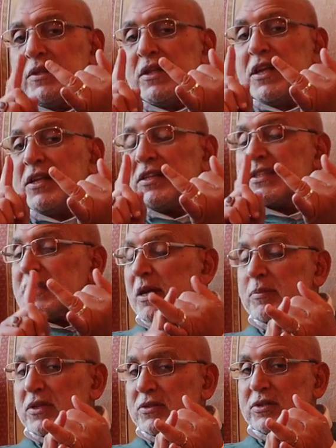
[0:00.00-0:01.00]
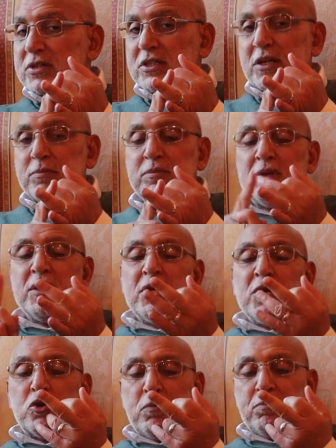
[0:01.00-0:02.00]
non-Islamic system,
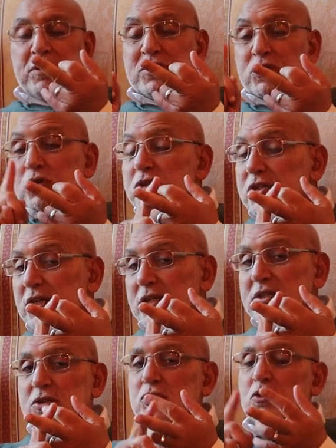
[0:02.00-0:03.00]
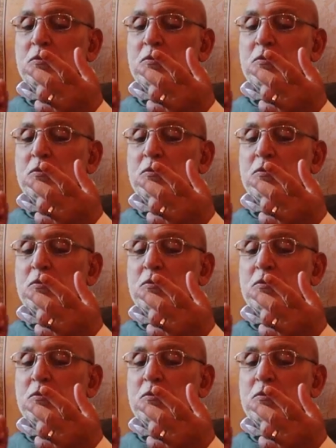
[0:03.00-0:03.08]
could be socialist,